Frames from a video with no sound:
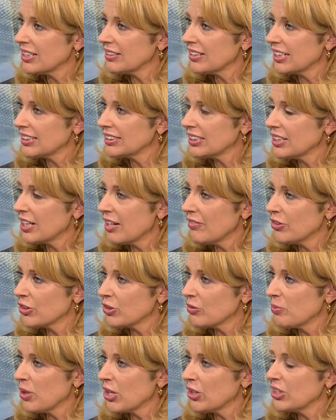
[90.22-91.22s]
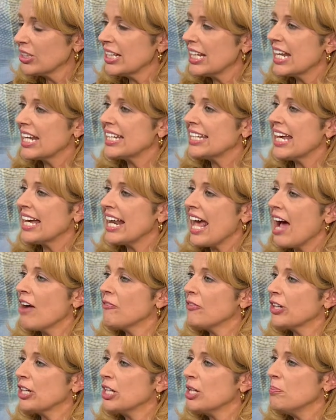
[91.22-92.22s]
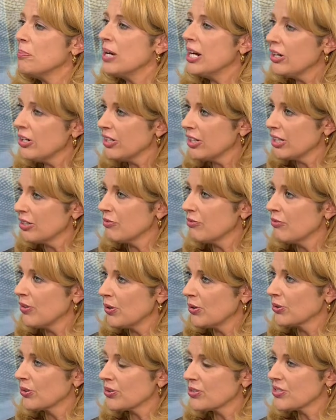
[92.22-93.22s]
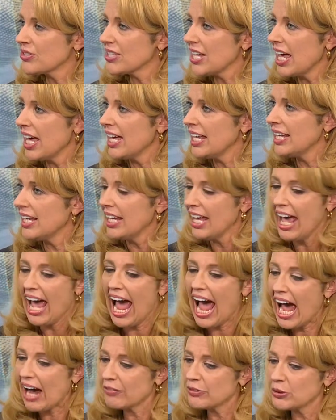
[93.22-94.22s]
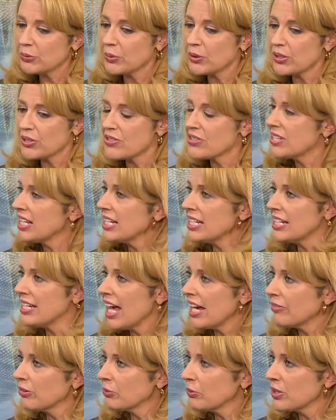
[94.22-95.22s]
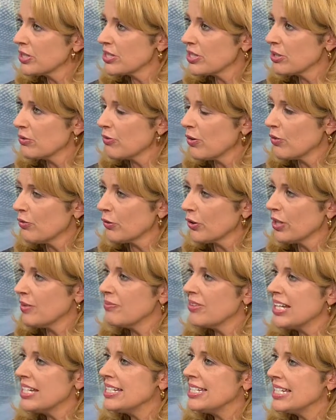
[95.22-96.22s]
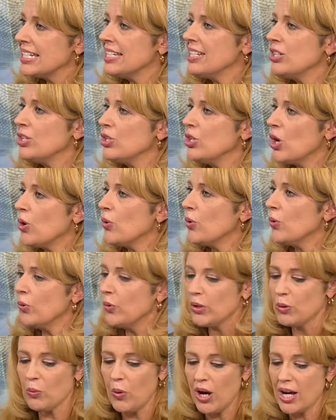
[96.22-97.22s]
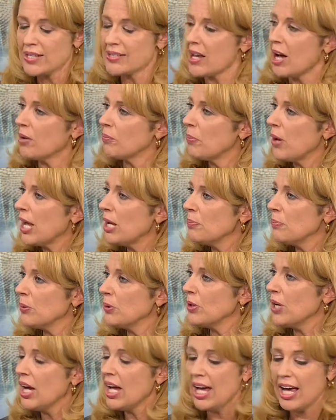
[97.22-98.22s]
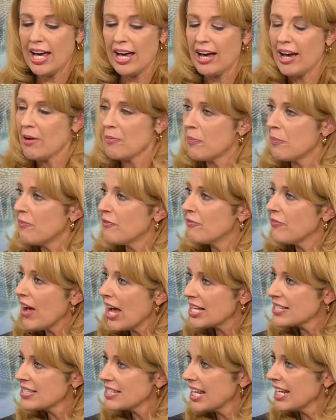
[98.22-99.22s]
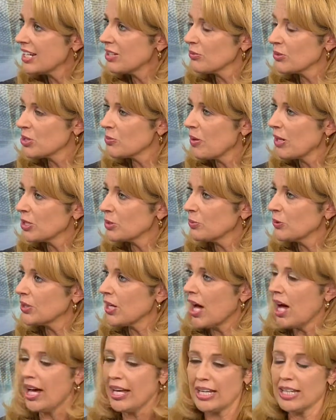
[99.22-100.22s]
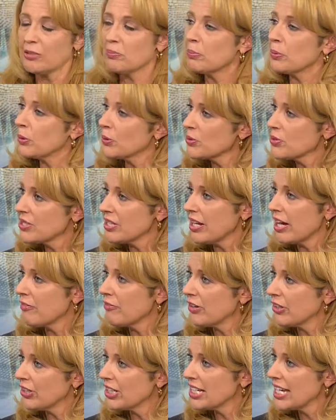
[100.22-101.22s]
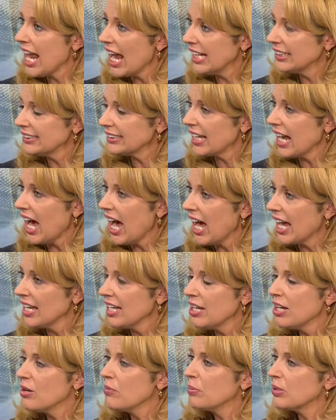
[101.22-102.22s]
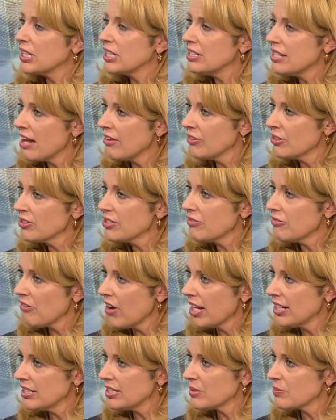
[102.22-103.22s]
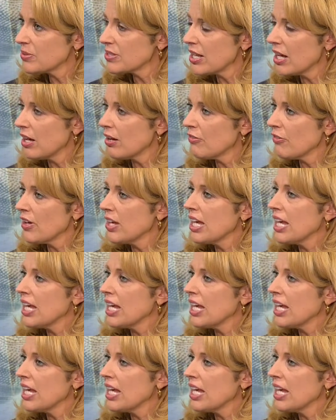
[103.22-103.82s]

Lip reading: elected governor of Maryland, and yet African-American voters said afterwards they didn't have a reason to vote for him. They didn't know who he was. On paper, a fascinating, respectable guy. In person, a very nice guy, but he never defined himself.